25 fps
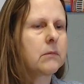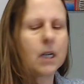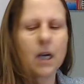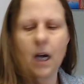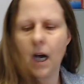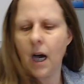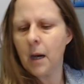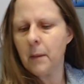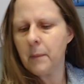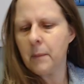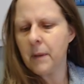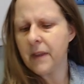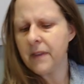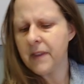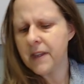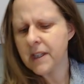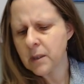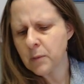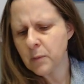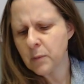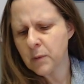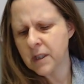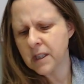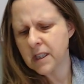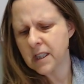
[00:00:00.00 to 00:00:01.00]
Um, this
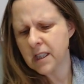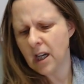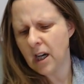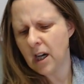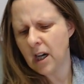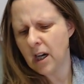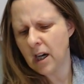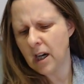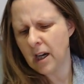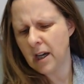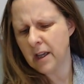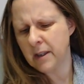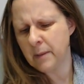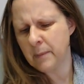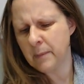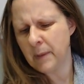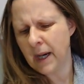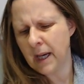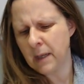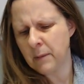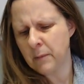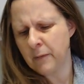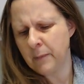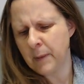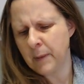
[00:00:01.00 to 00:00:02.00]
was on the
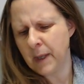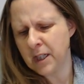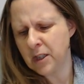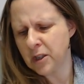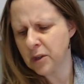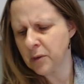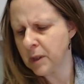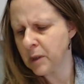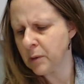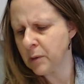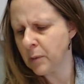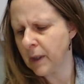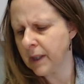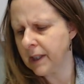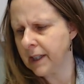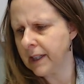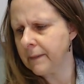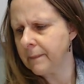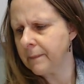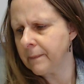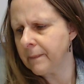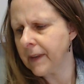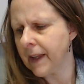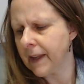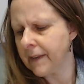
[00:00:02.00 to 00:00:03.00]
bottom of page 320
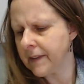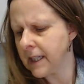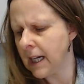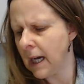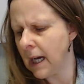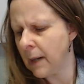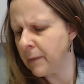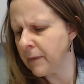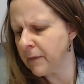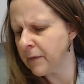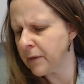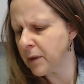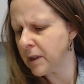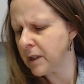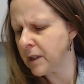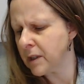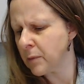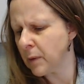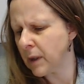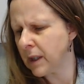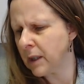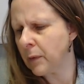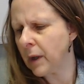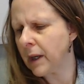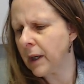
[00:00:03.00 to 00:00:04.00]
and the top of
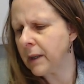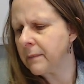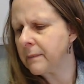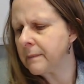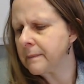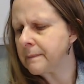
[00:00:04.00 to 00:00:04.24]
321